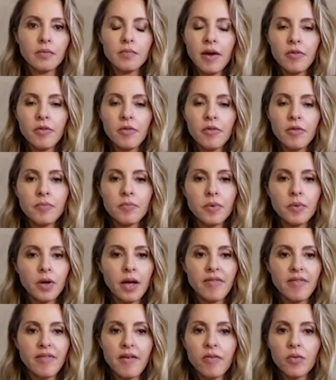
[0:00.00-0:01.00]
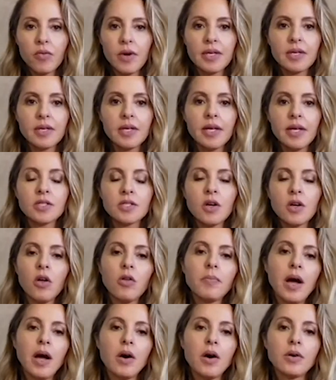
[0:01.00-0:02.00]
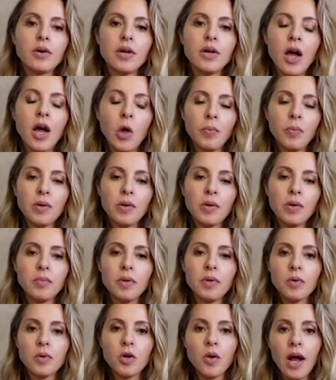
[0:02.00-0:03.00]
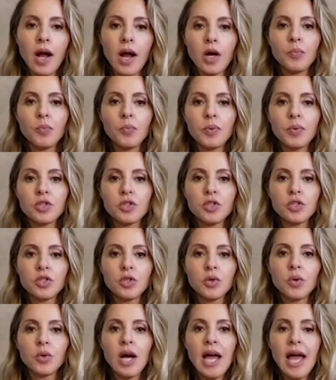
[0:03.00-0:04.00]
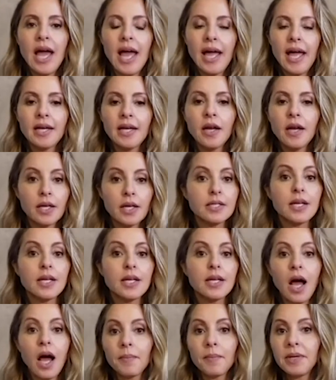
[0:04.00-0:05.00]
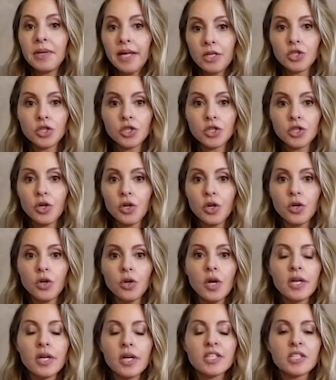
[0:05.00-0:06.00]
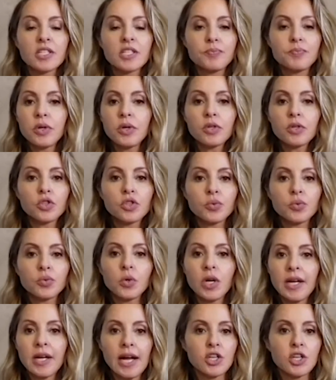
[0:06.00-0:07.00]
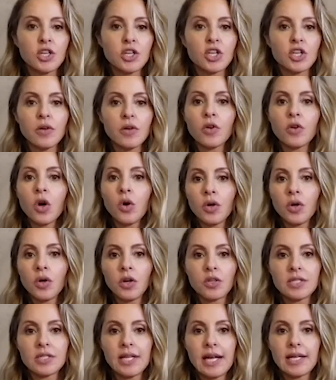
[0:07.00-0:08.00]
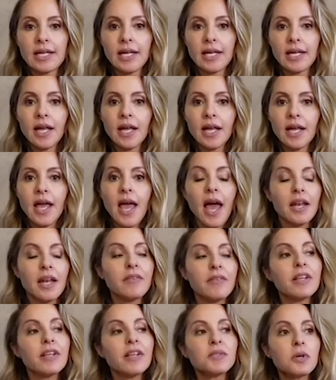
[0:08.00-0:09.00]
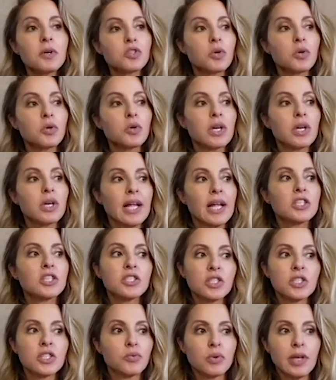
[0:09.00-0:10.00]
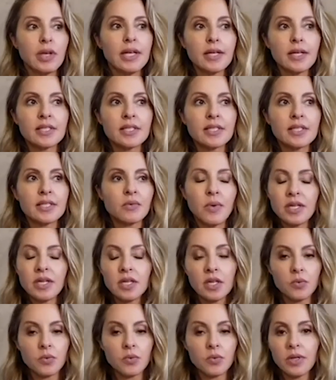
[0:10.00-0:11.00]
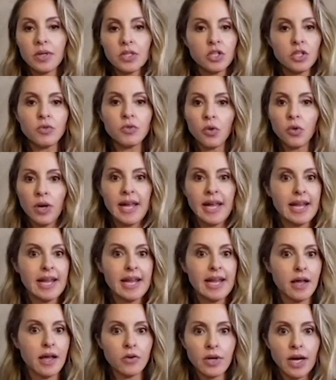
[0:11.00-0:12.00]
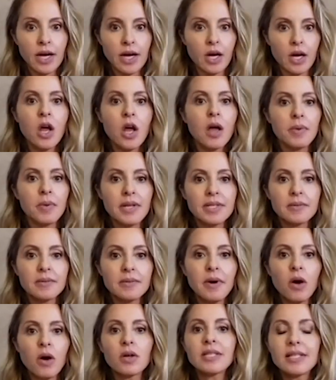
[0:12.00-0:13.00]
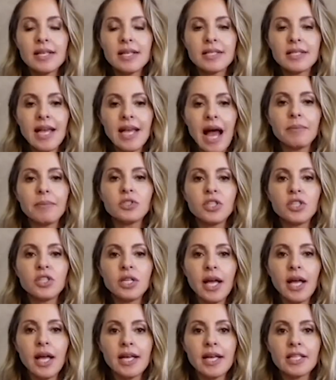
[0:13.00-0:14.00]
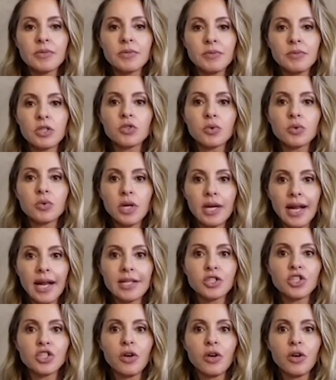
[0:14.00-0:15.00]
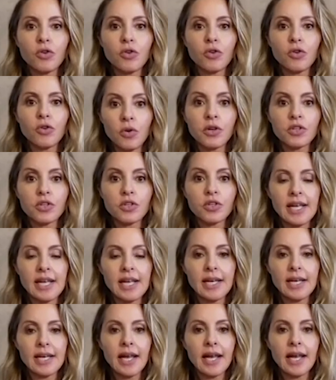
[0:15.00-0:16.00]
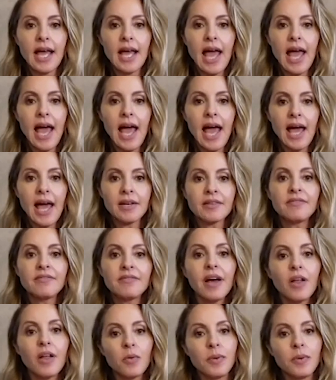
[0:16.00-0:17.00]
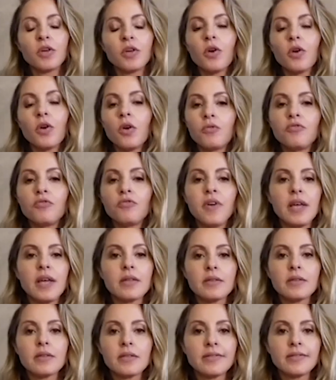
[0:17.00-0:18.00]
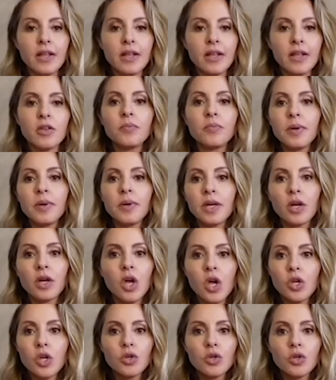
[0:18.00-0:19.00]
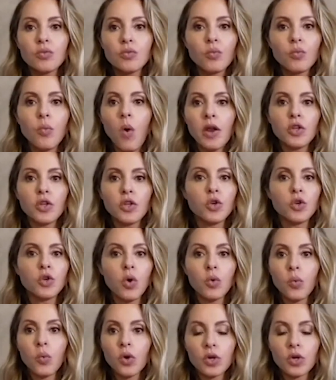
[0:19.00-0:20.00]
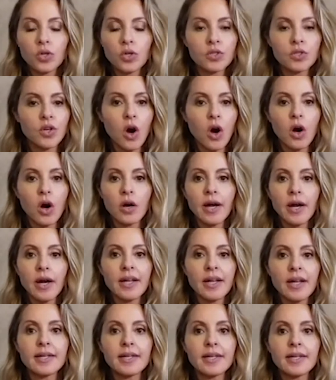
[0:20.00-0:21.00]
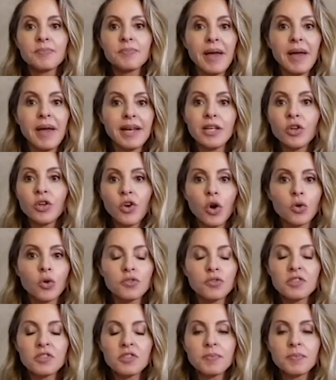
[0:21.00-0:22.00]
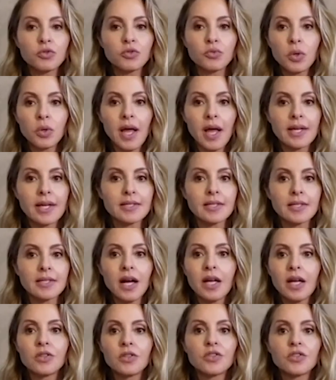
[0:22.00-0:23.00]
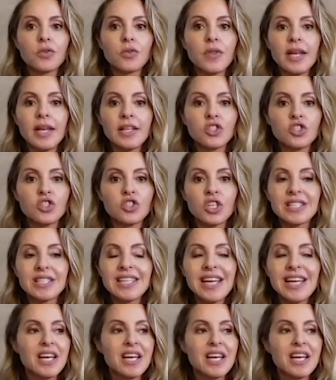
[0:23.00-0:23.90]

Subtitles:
every book I've ever written is all about helping people crack open to a non-denominational spiritual connection of their own understanding. And if that spiritual connection is related in some way to their religion, great, I don't care. But it's about establishing a spiritual connection of your own understanding and developing your own faith and developing what your words are and expanding your own spiritual lexicon so that it's just